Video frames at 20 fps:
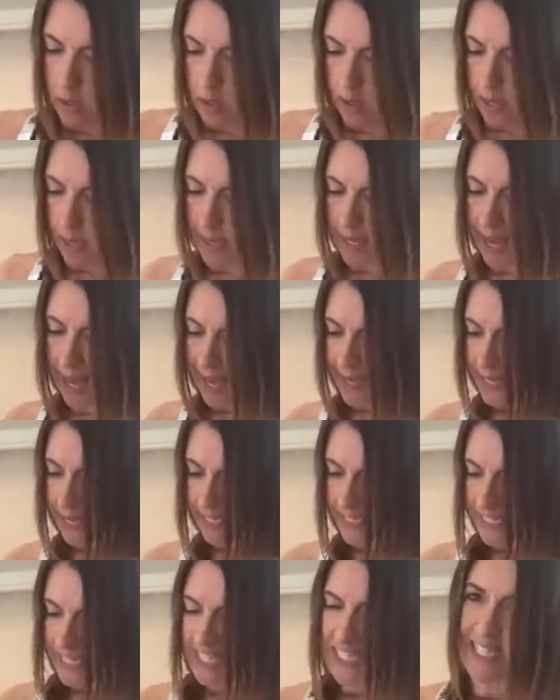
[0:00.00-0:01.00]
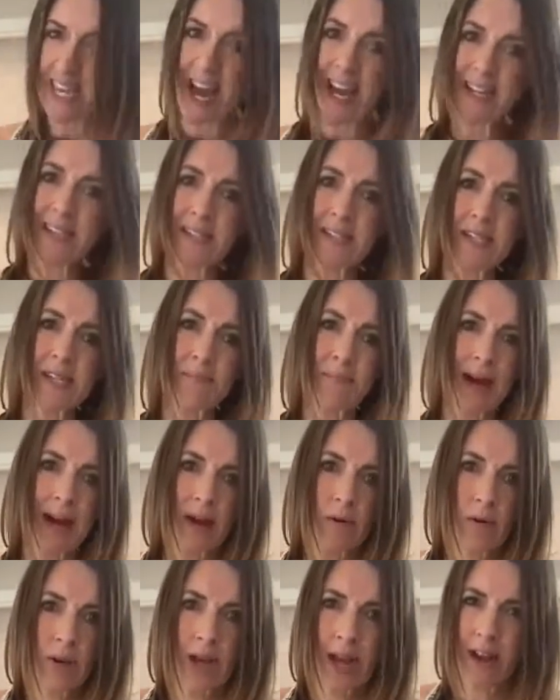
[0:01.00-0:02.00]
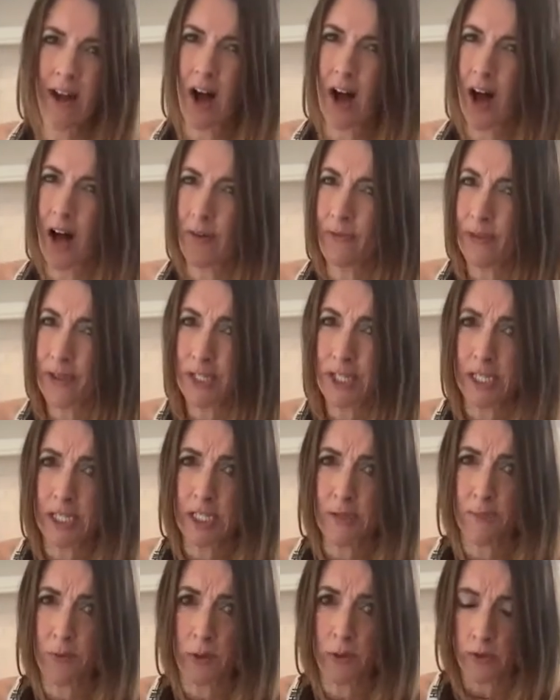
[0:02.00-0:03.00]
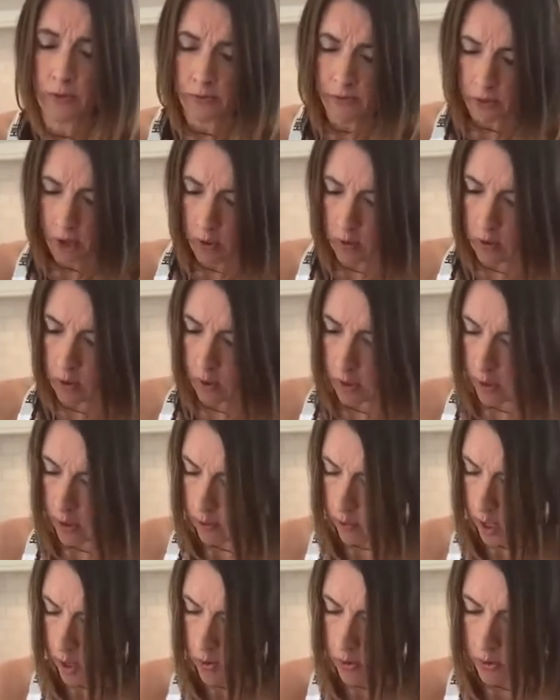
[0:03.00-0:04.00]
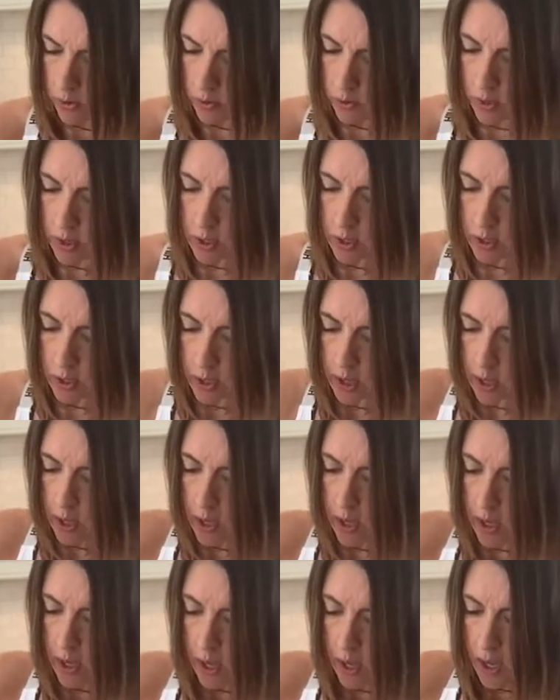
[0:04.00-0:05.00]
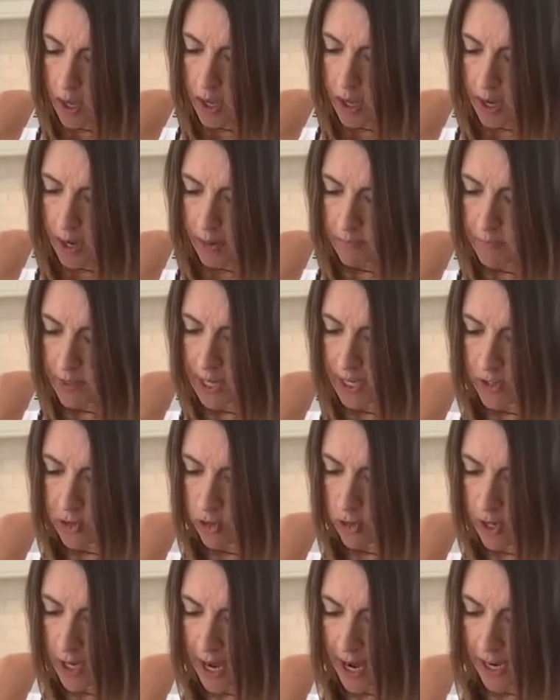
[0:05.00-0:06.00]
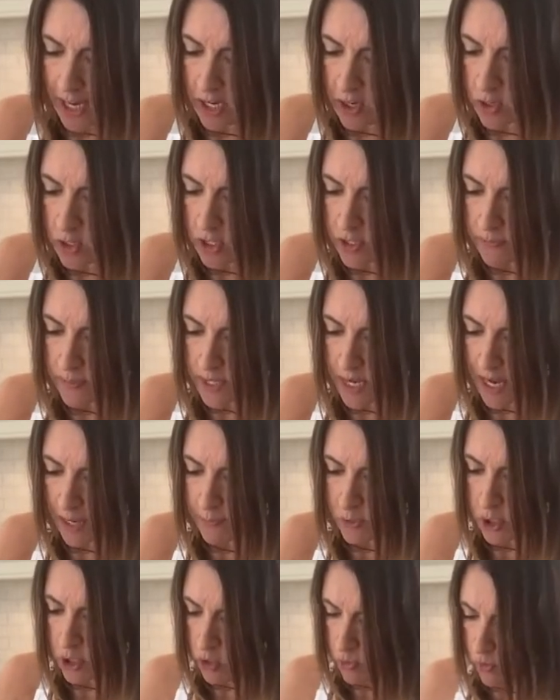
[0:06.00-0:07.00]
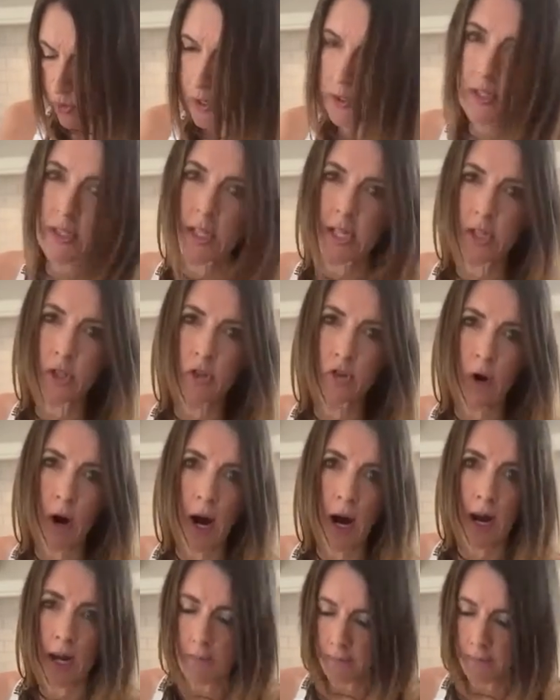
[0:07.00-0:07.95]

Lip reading: Again, a scant amount, like half a teaspoon of coconut oil. I use sometimes just roast these dry,